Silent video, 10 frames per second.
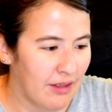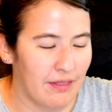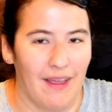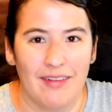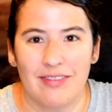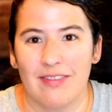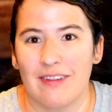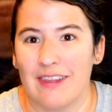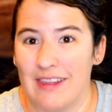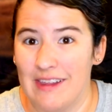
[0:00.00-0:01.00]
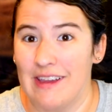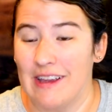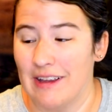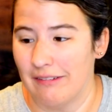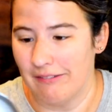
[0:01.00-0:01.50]
That's the
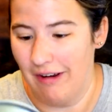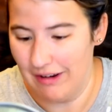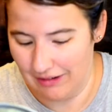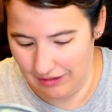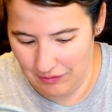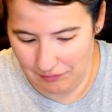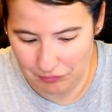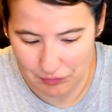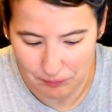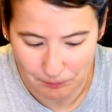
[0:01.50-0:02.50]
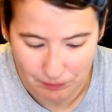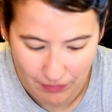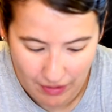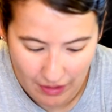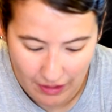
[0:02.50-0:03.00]
key, right? You have to
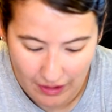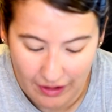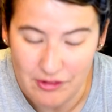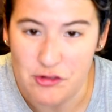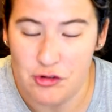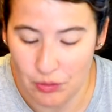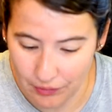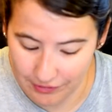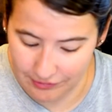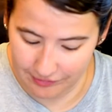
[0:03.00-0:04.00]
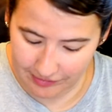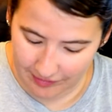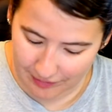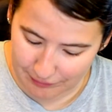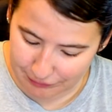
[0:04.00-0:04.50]
enjoy
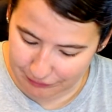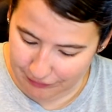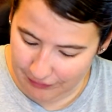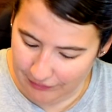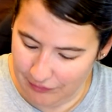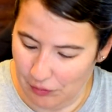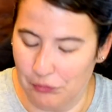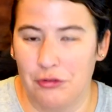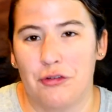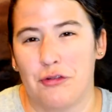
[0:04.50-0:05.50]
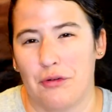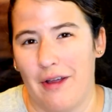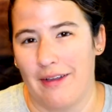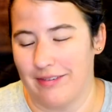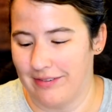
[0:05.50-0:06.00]
yourself. Don't
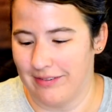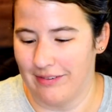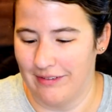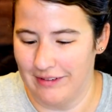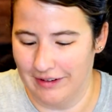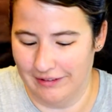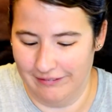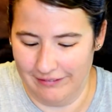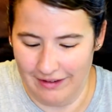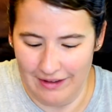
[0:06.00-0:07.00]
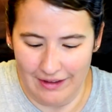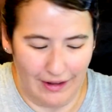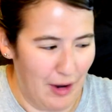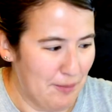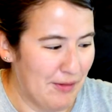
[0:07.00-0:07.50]
stress, you know?
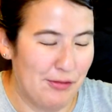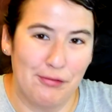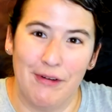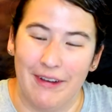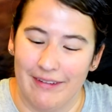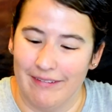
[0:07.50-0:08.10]
Camping's fun.